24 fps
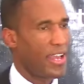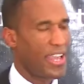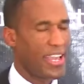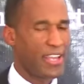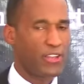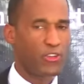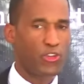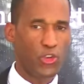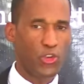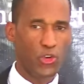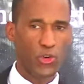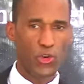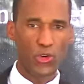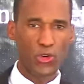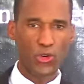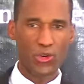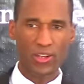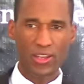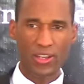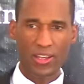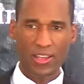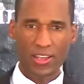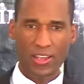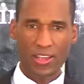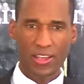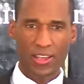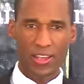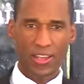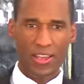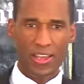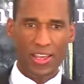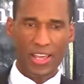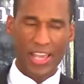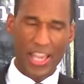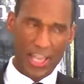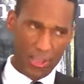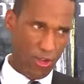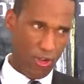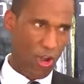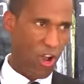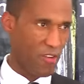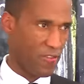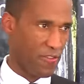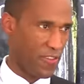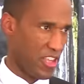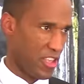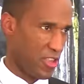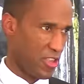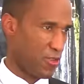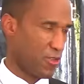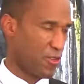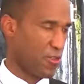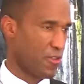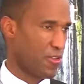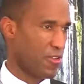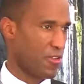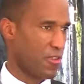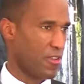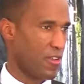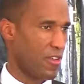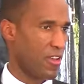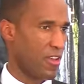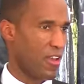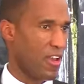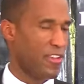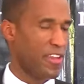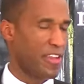into his harvest.